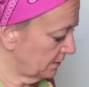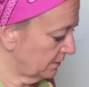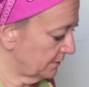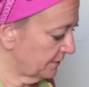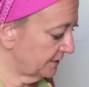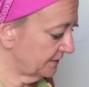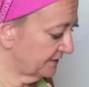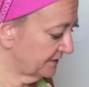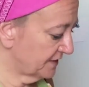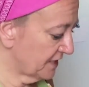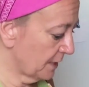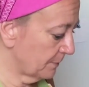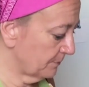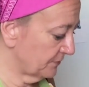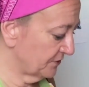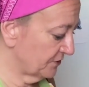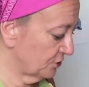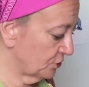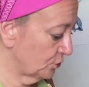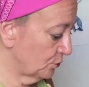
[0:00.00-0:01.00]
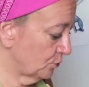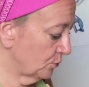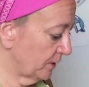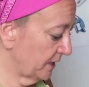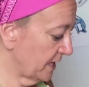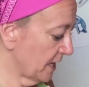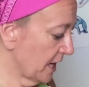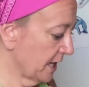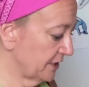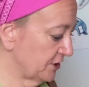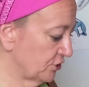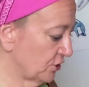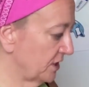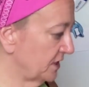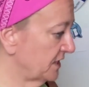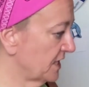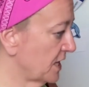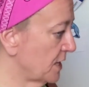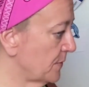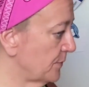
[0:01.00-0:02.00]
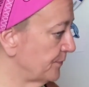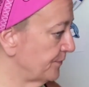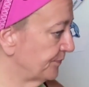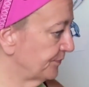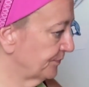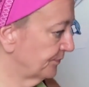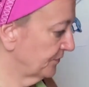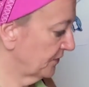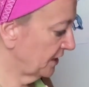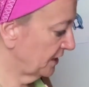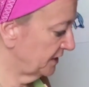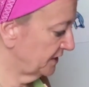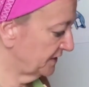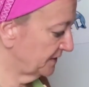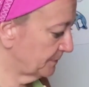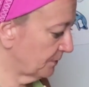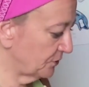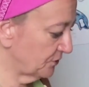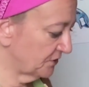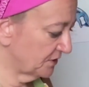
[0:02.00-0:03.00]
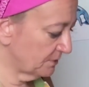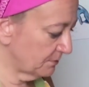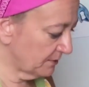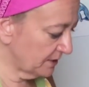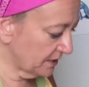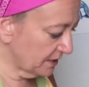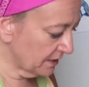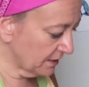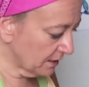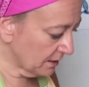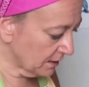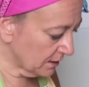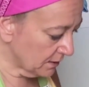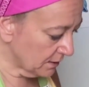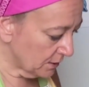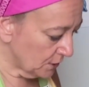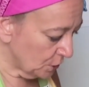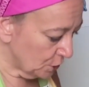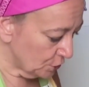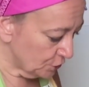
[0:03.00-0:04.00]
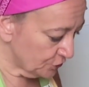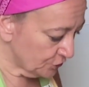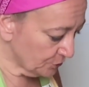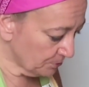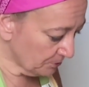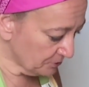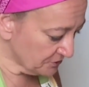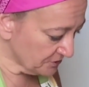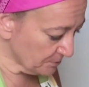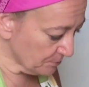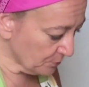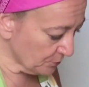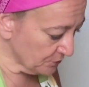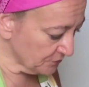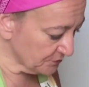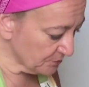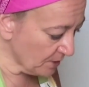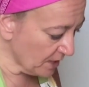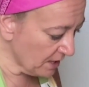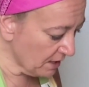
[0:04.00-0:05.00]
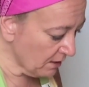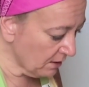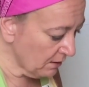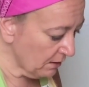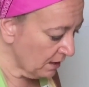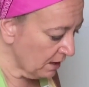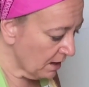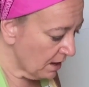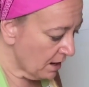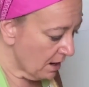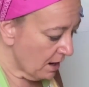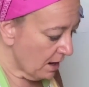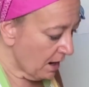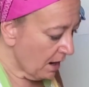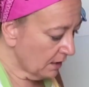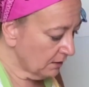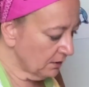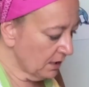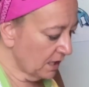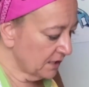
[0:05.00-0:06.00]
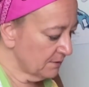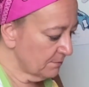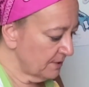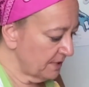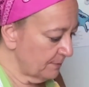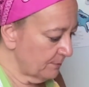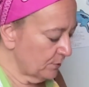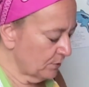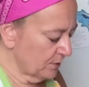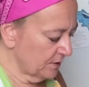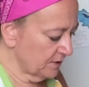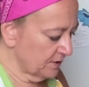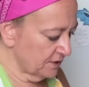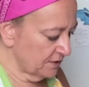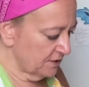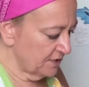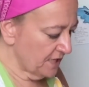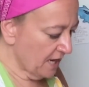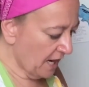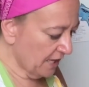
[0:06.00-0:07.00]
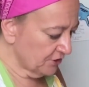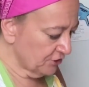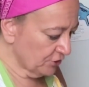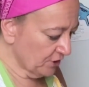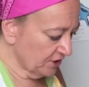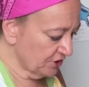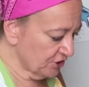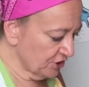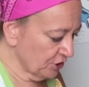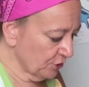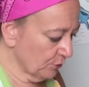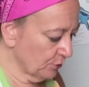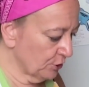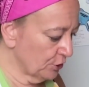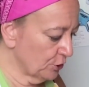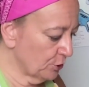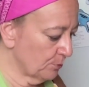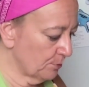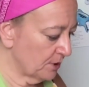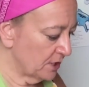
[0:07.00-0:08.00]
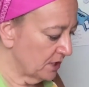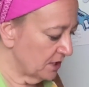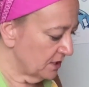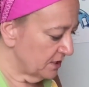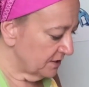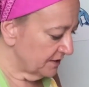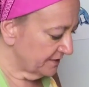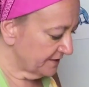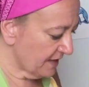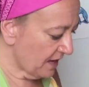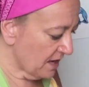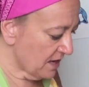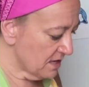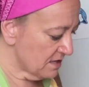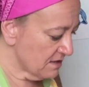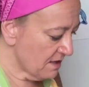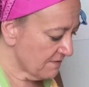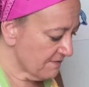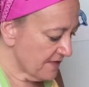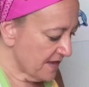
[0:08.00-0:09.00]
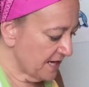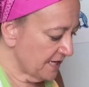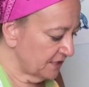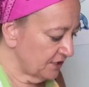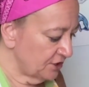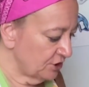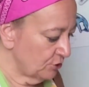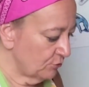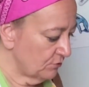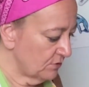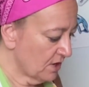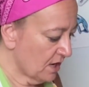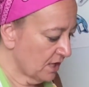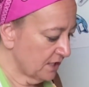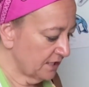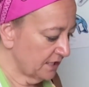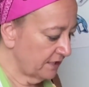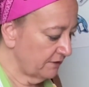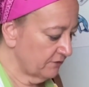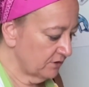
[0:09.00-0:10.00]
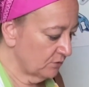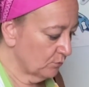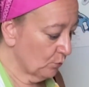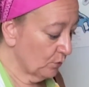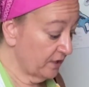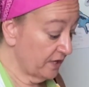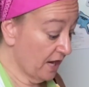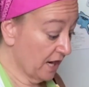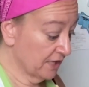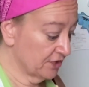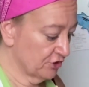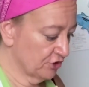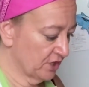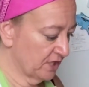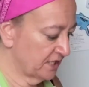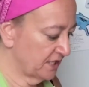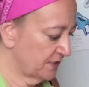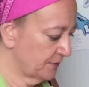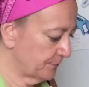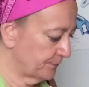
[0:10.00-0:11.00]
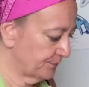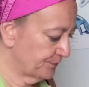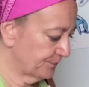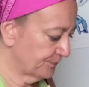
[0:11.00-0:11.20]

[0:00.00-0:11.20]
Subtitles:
the steps to rehydrate them is supposed to be super simple as well. A lot of people in the dehydration group said that they do not even rehydrate it.